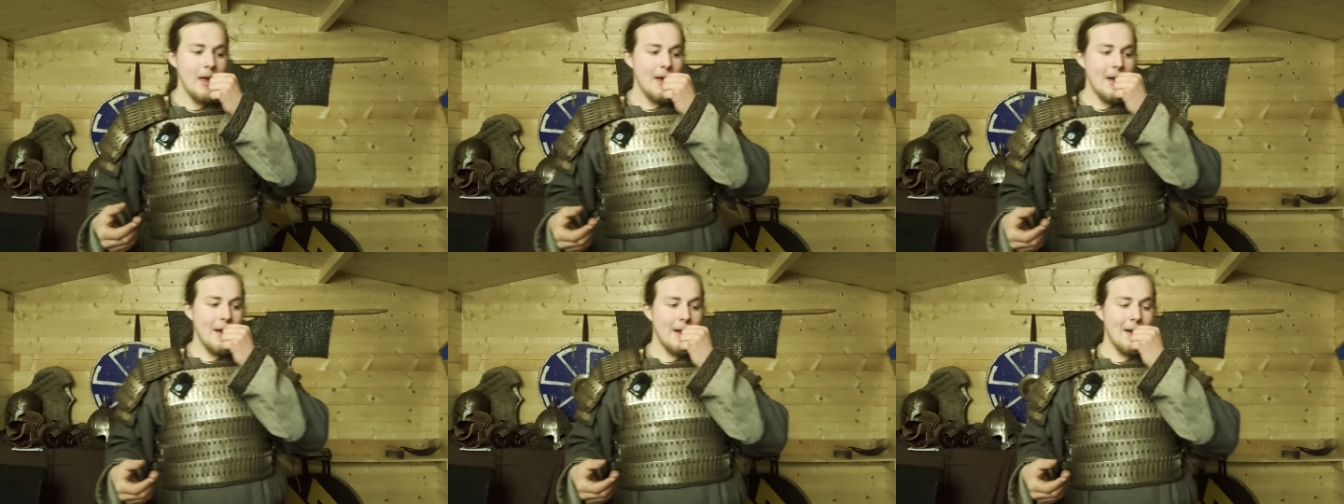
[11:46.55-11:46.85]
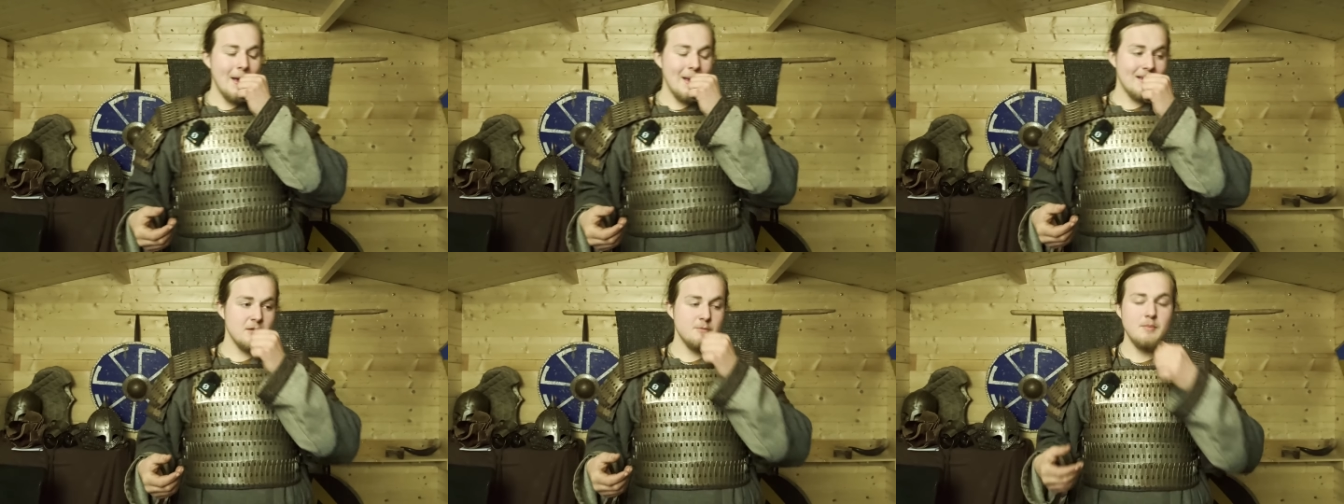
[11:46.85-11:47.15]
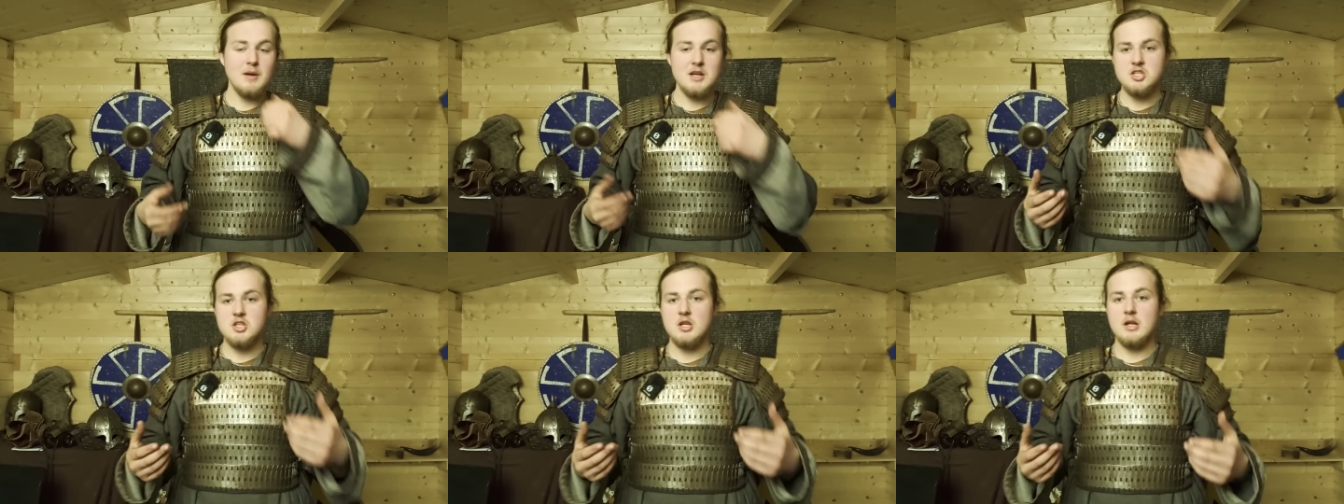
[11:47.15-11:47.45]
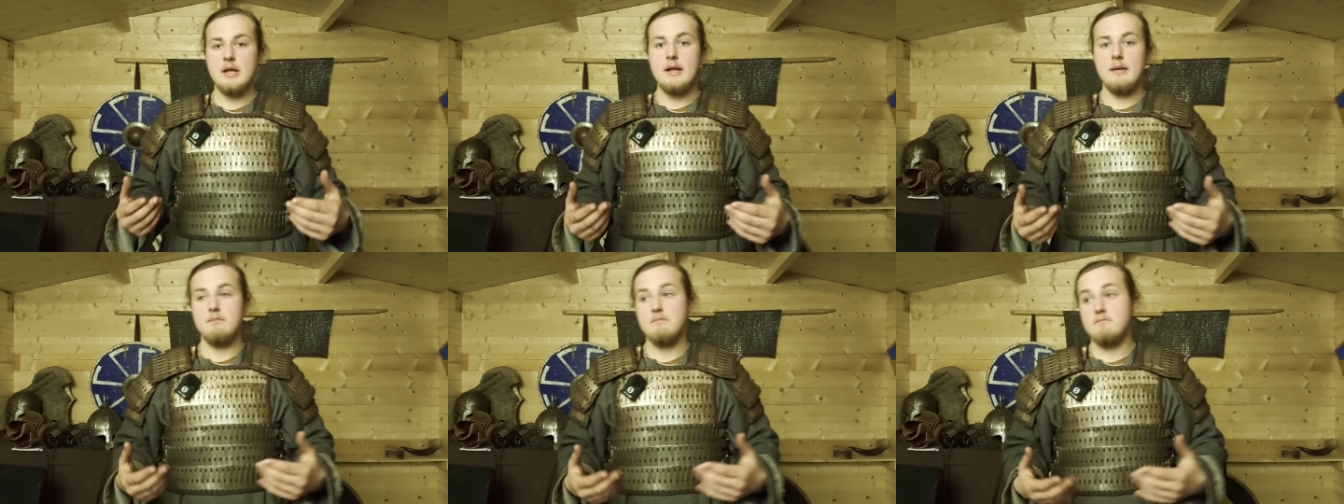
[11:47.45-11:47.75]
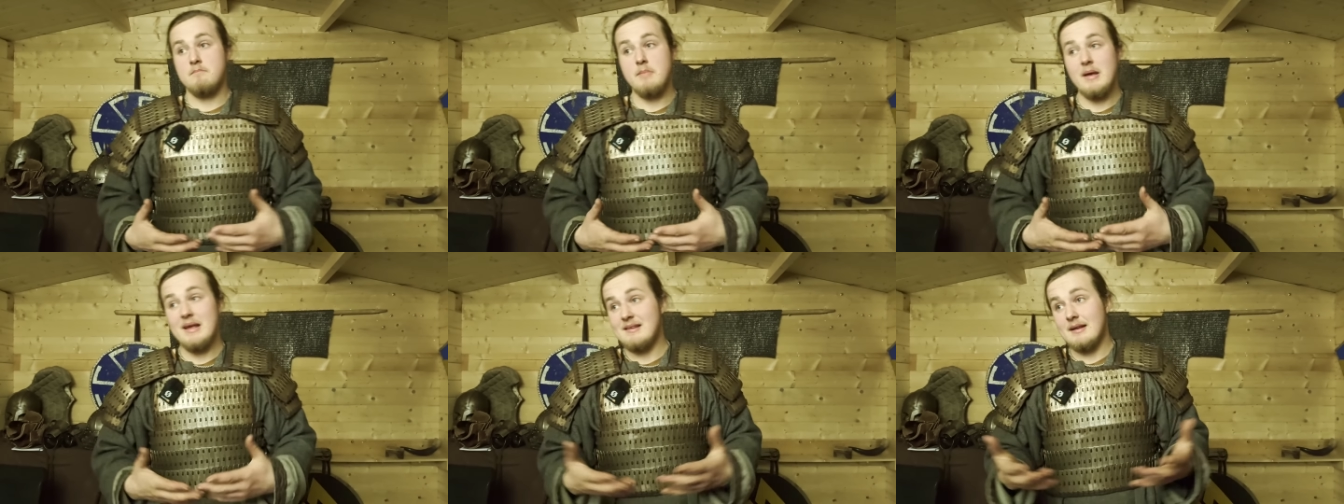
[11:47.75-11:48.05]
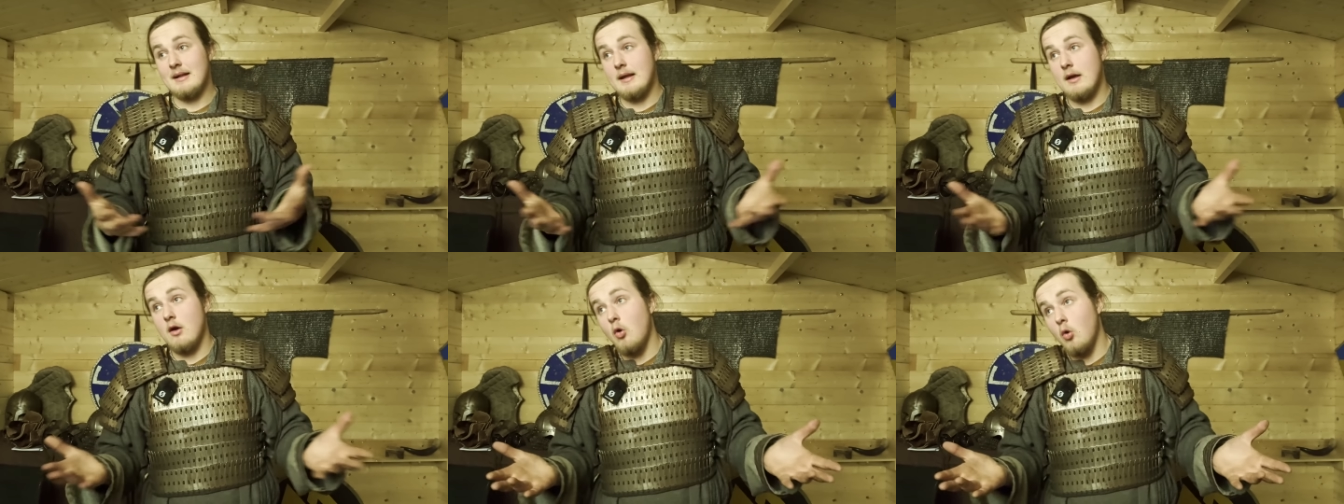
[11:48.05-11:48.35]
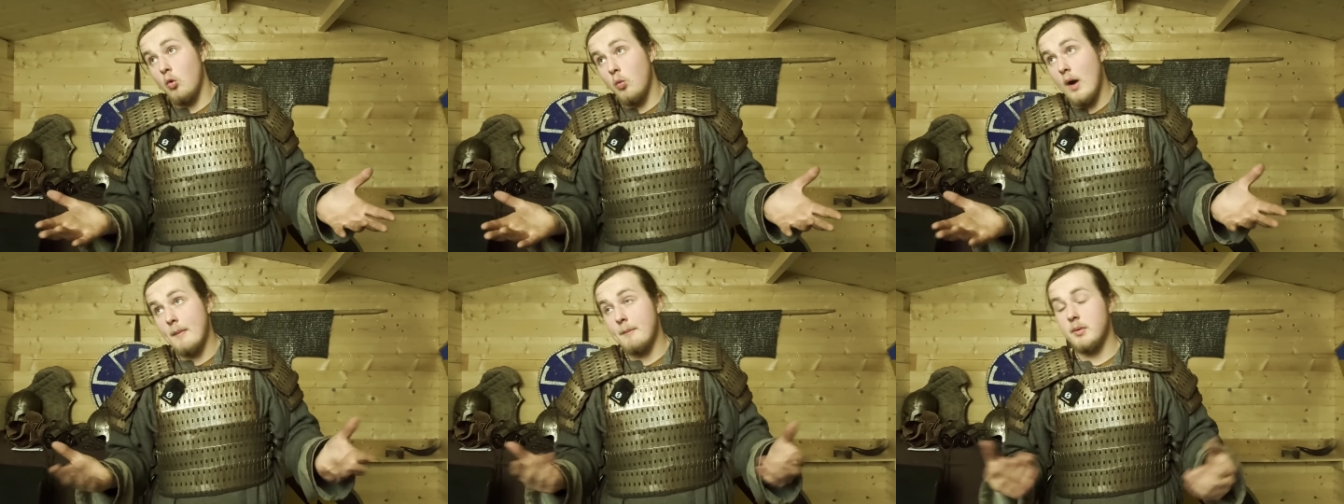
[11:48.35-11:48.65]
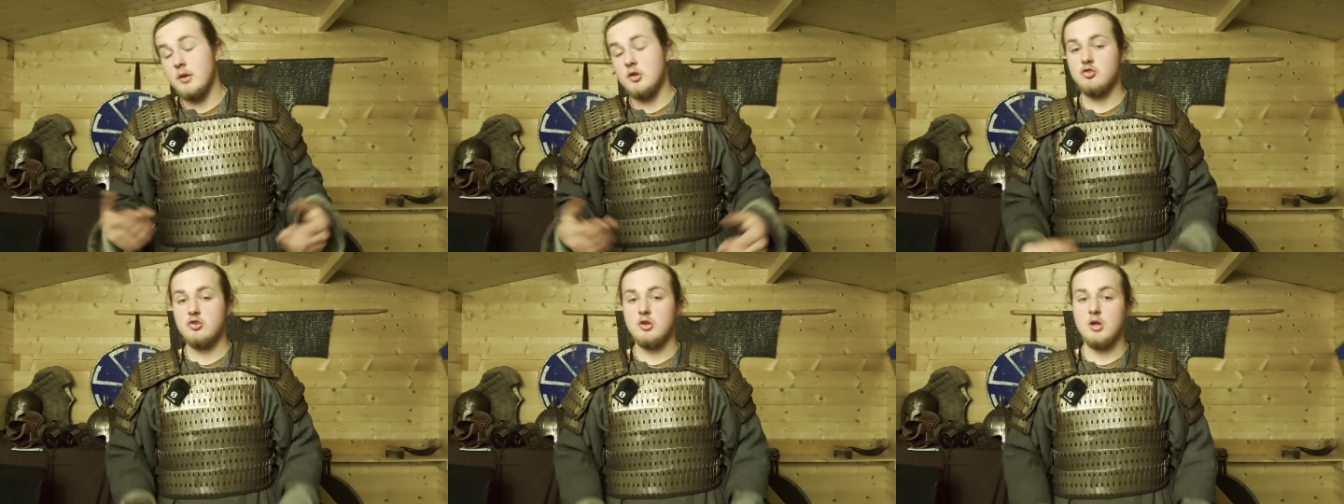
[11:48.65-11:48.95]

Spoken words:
especially basically all weapons